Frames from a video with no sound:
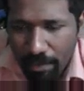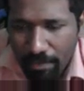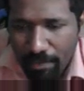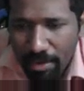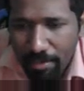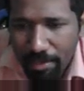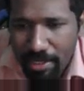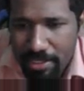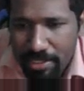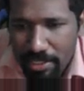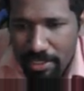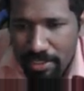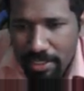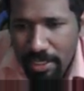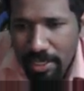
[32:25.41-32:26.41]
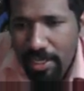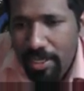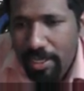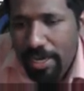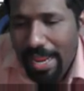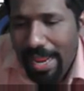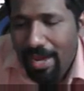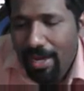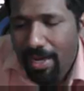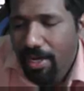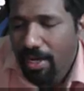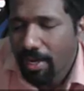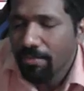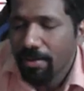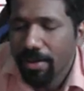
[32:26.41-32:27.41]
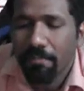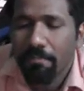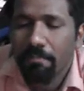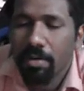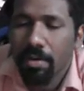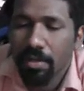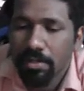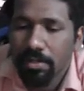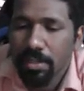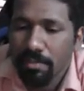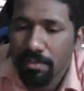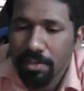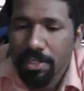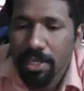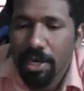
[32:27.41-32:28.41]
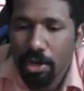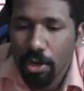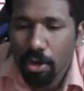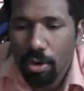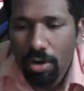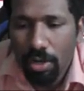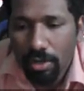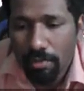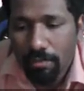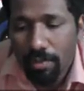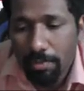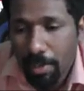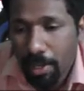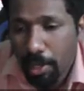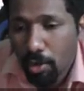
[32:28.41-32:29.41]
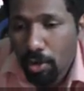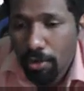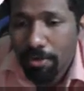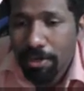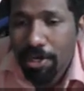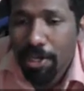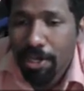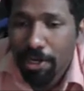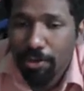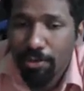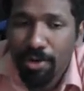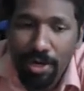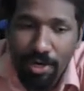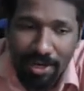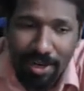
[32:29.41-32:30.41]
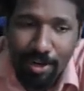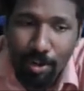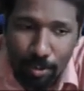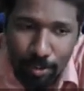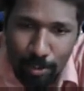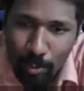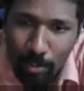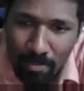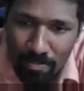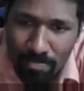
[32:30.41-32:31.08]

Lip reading: we will be discussing random numbers which may not be near to 100 also.